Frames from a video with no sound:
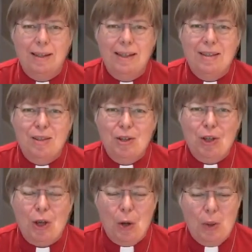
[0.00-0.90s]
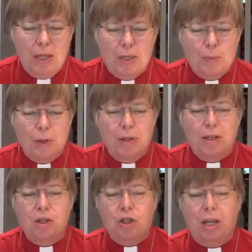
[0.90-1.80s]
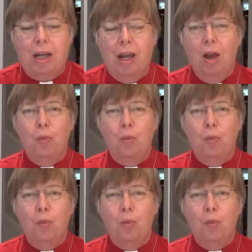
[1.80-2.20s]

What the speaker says: listen to the Holy Spirit as she